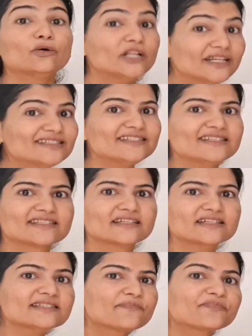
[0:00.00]
let's
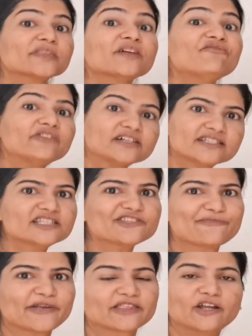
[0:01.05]
discuss the Fajan's
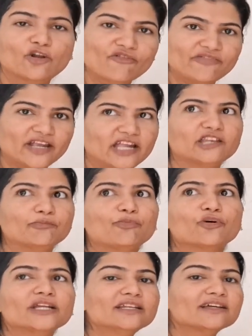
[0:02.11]
method of
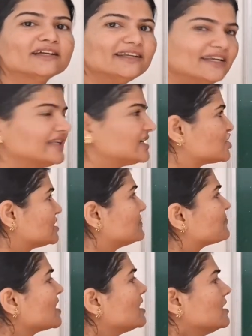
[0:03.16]
endpoint detection.
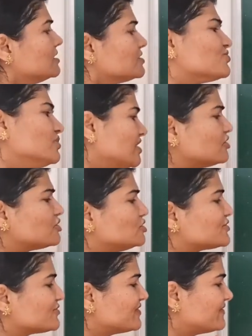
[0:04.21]
So here
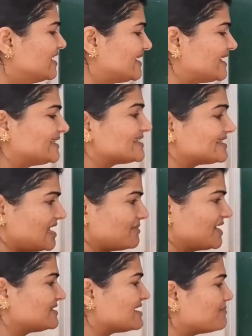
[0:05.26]
also we will take the same
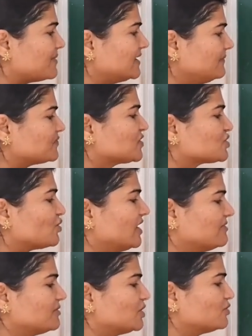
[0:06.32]
example,
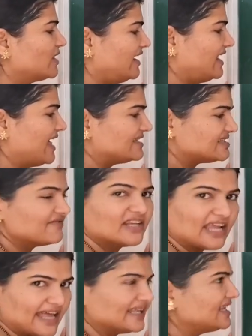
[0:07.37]
sodium chloride as our
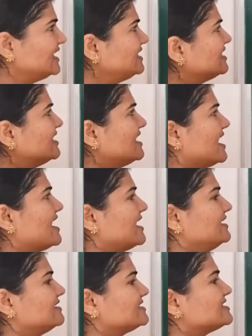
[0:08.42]
analyte
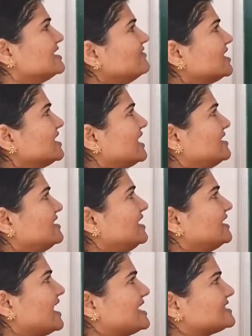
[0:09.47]
and silver
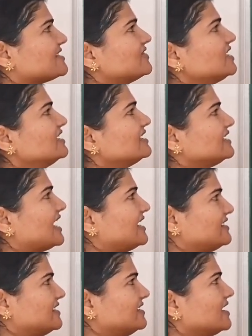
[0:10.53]
nitrate as our
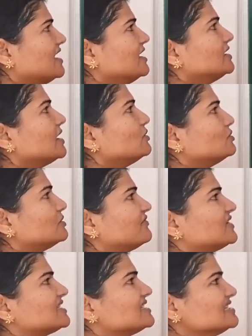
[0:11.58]
titrant. Now
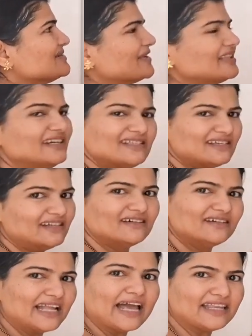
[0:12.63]
Fajan's method is a
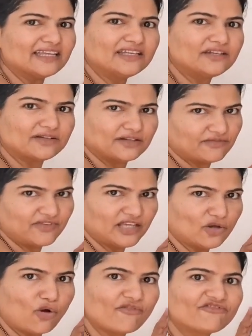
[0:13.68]
direct
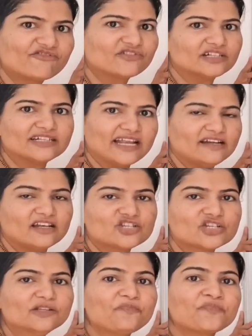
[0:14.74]
way of
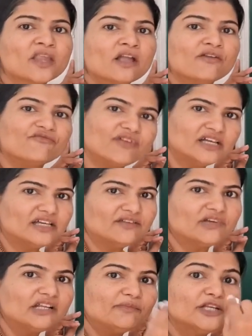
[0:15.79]
titration where
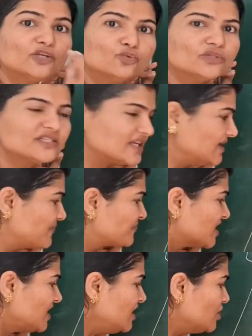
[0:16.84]
we will be using
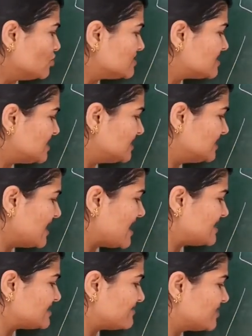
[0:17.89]
eosin
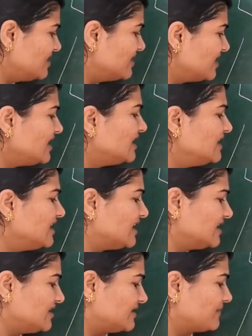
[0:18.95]
as our
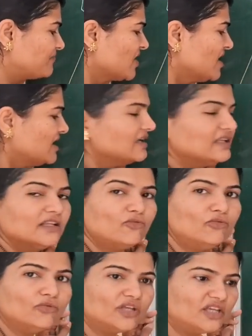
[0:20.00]
indicator.
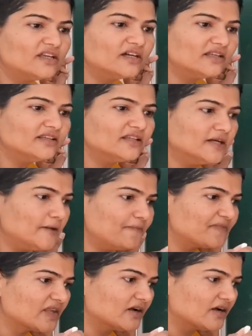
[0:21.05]
Now here the
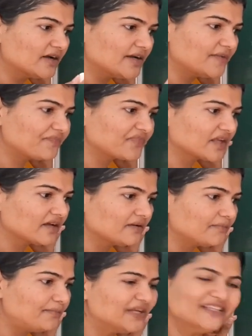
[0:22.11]

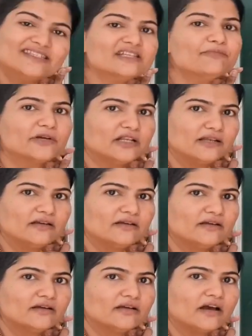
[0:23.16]
principle
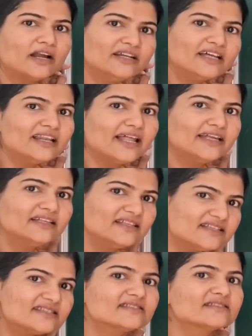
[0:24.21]
underlying
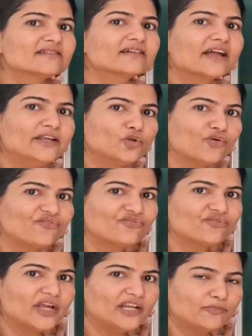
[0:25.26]
this kind of
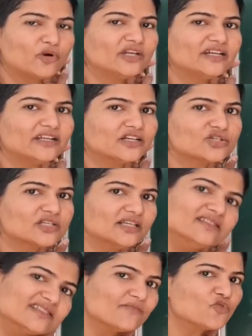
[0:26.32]
endpoint detection
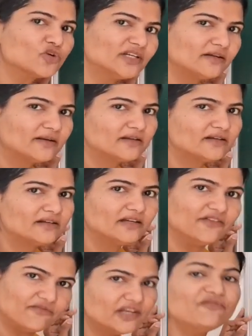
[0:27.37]
is somewhat
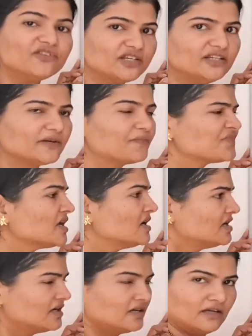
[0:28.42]
different.
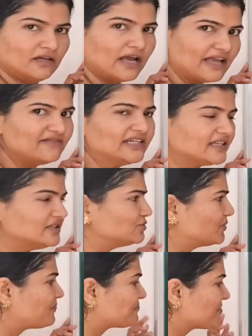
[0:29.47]
I will tell you.